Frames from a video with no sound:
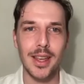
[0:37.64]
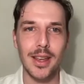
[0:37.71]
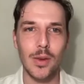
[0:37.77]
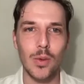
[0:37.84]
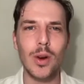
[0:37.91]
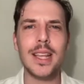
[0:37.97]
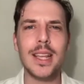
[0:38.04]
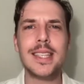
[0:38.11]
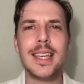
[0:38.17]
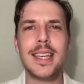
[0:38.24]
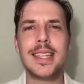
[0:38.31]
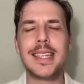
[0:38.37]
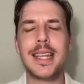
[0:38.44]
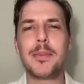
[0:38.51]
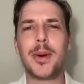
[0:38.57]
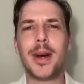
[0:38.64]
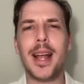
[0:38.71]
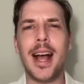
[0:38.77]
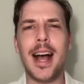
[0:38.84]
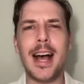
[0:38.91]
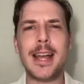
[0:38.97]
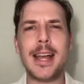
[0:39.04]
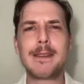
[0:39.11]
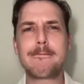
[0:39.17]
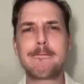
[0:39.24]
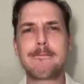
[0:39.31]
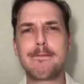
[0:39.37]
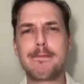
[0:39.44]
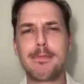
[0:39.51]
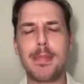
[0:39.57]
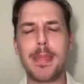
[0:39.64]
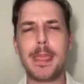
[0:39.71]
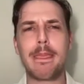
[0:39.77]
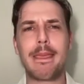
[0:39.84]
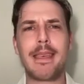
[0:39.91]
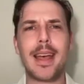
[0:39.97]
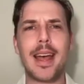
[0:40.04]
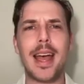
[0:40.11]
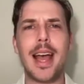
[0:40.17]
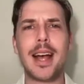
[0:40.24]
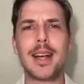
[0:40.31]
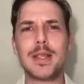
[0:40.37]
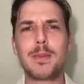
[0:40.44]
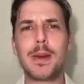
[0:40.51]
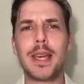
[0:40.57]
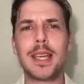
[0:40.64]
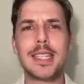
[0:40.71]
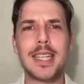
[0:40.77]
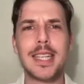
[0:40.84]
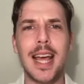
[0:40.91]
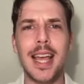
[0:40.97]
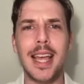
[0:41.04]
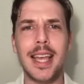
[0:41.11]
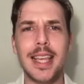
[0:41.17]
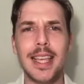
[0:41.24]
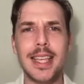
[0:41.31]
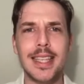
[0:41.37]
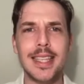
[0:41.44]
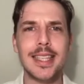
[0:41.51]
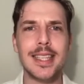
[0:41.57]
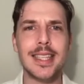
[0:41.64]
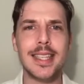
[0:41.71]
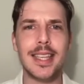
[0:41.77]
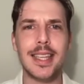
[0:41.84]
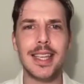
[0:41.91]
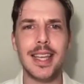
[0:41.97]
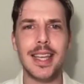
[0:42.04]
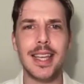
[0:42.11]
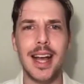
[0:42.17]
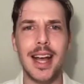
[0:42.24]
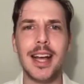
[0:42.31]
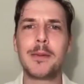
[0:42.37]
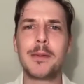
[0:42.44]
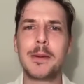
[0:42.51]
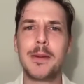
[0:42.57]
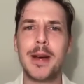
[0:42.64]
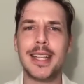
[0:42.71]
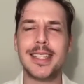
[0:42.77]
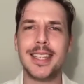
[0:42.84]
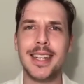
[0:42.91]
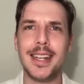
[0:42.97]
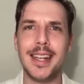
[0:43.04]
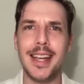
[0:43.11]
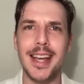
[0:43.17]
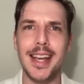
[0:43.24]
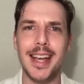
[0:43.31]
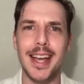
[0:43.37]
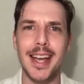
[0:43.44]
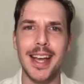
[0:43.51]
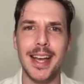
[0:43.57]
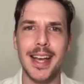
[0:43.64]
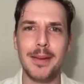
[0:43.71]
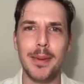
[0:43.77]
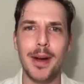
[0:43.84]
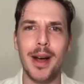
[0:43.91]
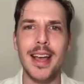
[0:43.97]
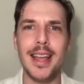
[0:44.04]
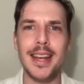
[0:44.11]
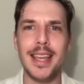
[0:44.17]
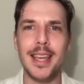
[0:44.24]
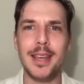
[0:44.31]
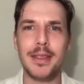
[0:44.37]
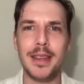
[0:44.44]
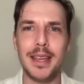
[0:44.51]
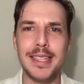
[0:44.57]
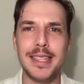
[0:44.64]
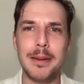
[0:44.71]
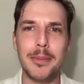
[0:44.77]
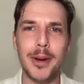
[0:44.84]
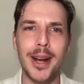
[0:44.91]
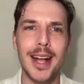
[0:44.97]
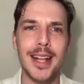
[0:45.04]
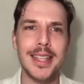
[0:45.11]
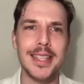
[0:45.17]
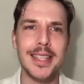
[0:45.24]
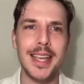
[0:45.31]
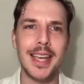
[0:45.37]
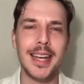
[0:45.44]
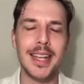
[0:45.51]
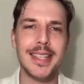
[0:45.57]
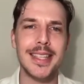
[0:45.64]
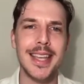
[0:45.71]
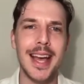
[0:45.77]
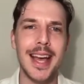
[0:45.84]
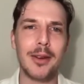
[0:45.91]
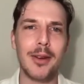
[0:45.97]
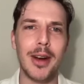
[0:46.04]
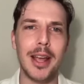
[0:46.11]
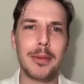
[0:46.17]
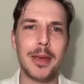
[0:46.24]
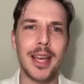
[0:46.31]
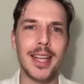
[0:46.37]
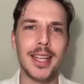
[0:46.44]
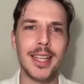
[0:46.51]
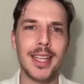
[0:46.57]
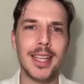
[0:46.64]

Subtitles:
What is contemporary art? Our speaker today is Ahmad Mater, a pioneer of the contemporary art scene in Saudi Arabia.